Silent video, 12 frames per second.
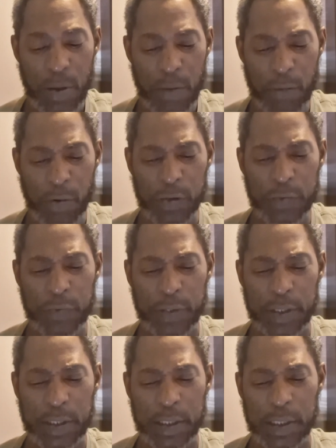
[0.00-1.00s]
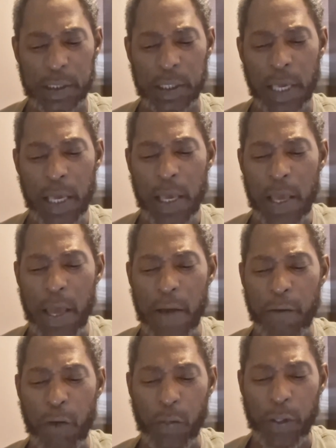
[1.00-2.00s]
Verse 15. And
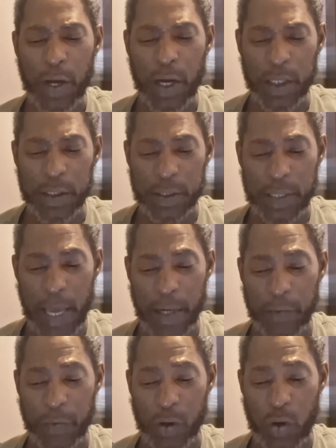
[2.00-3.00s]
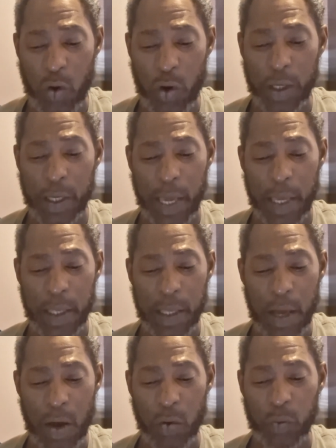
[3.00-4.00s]
for the other side of the court gate,
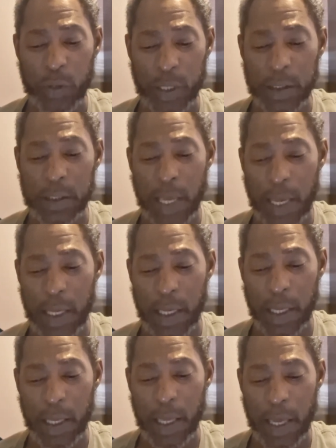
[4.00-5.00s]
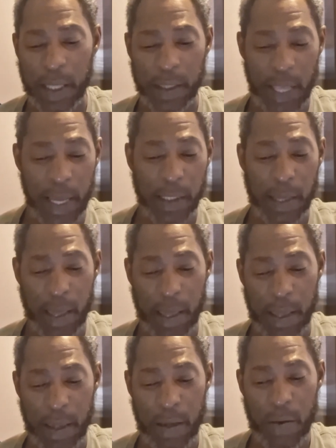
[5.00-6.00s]
on this hand and that
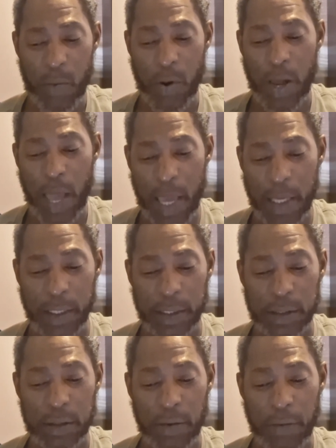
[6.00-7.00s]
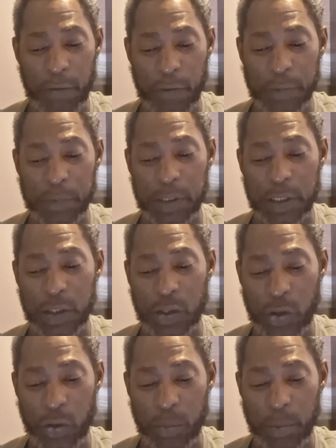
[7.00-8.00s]
hand, were hangings of 15
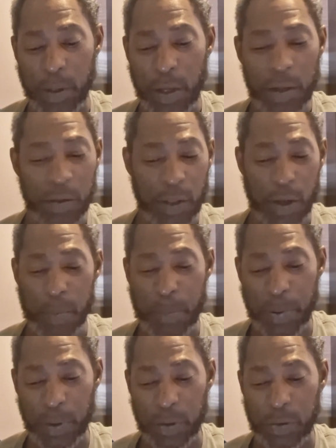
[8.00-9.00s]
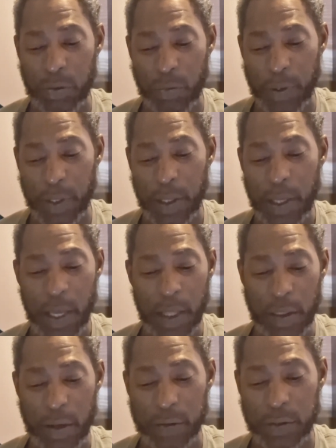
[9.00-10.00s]
cubits, their pillar 3,
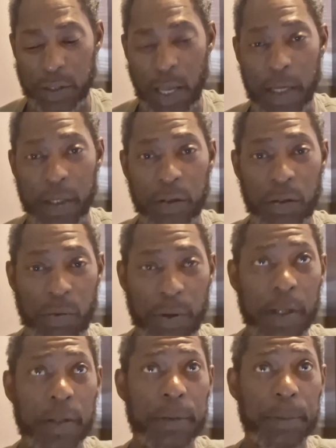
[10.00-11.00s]
and their socket 3.